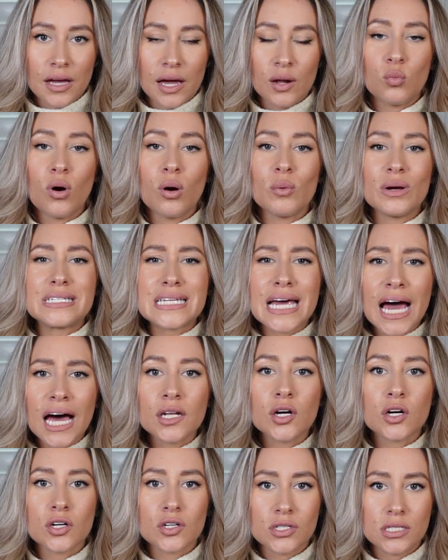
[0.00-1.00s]
and what we
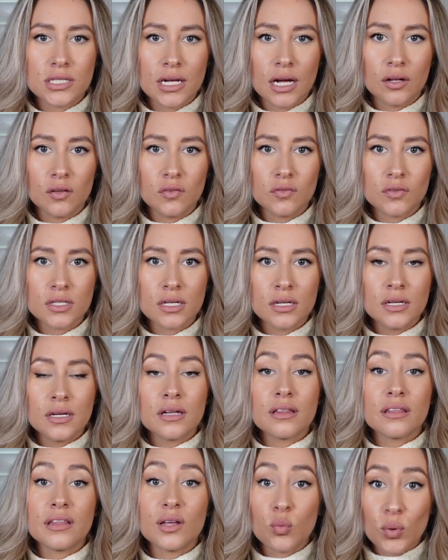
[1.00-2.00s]
tell ourselves
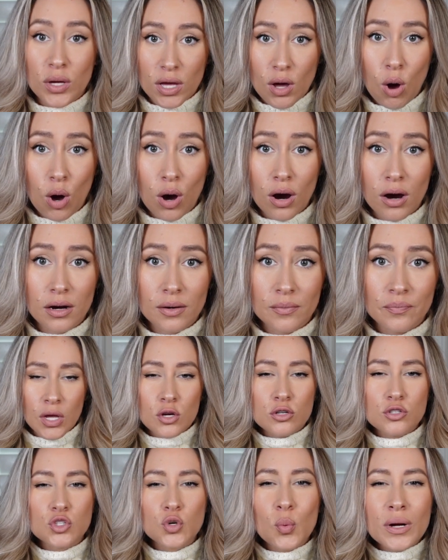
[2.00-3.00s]
that we are.
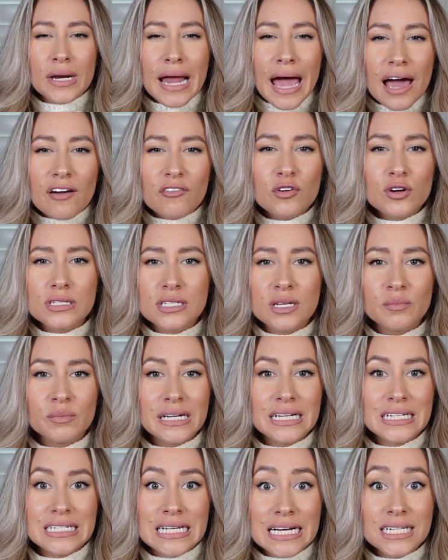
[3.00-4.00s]
So whenever
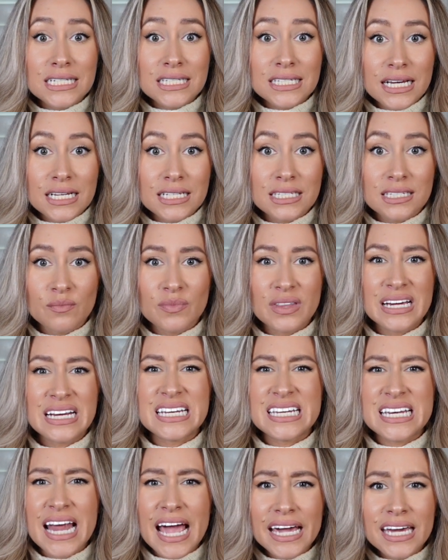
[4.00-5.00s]
somebody does say
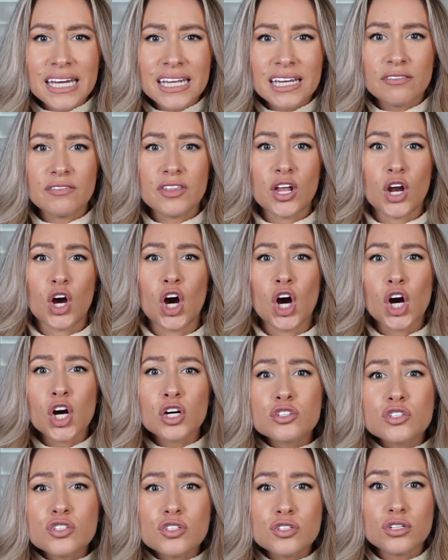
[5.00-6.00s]
something negative that
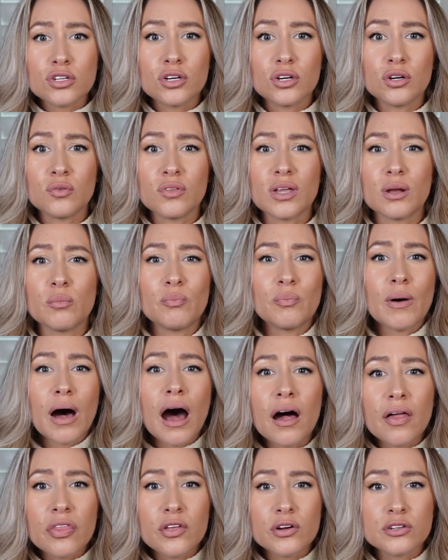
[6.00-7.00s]
hurts you, that
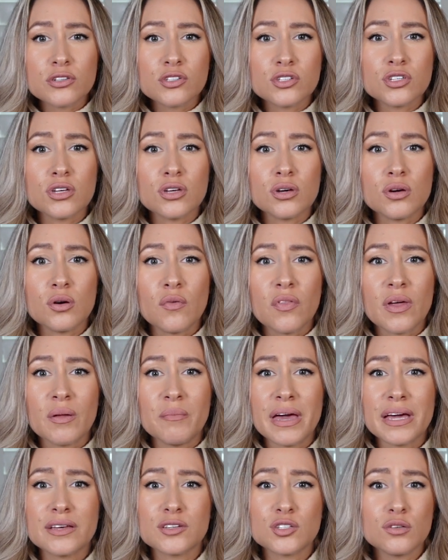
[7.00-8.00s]
bothers you, that
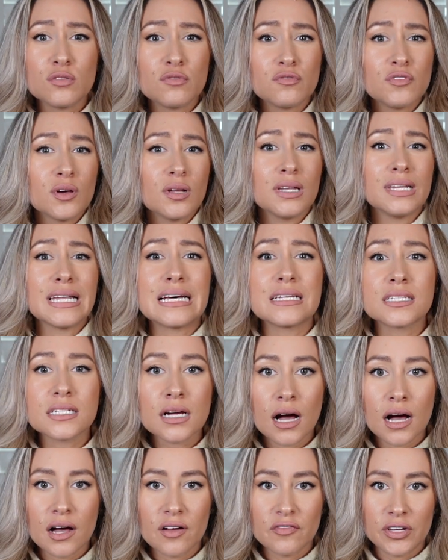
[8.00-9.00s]
makes you feel less
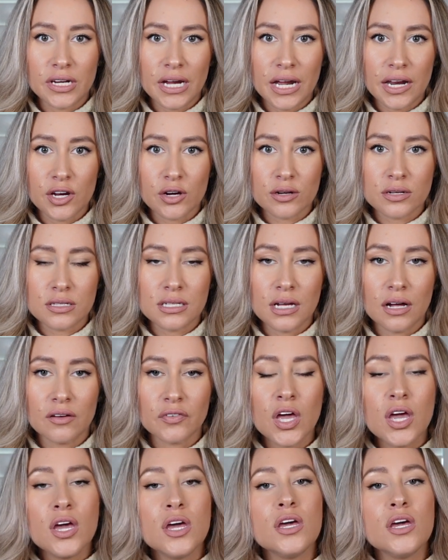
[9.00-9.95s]
confident in yourself,